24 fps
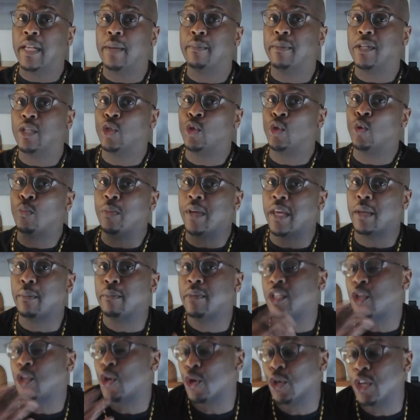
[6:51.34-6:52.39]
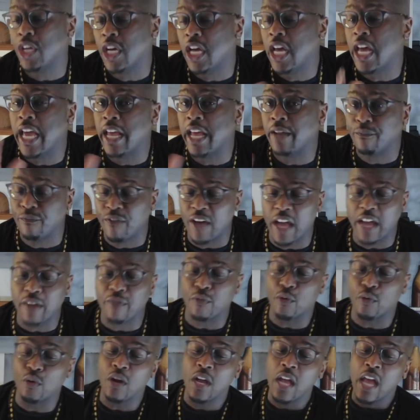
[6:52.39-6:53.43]
I'm assuming Moderna and
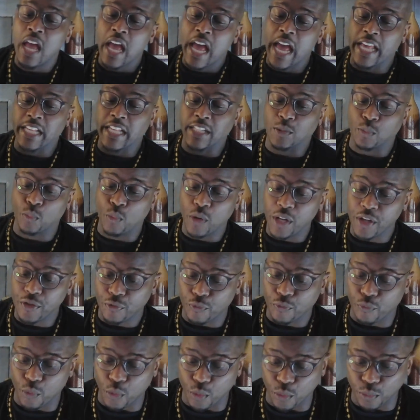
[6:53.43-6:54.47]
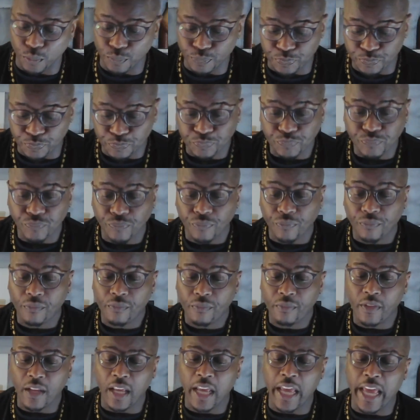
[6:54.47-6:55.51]
Pfizer has went through.
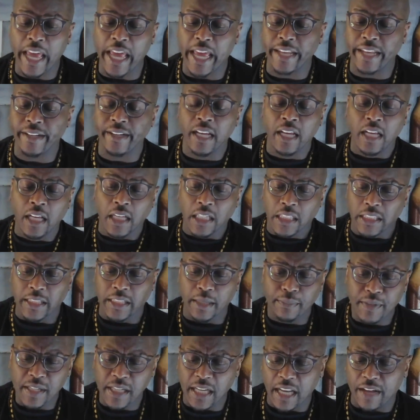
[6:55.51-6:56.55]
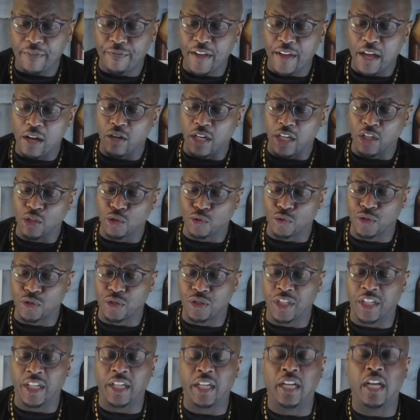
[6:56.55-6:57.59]
And something I found
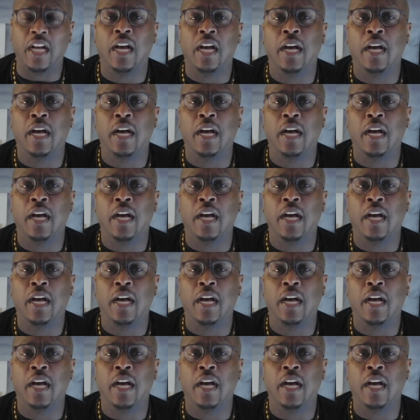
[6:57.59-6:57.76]
interesting,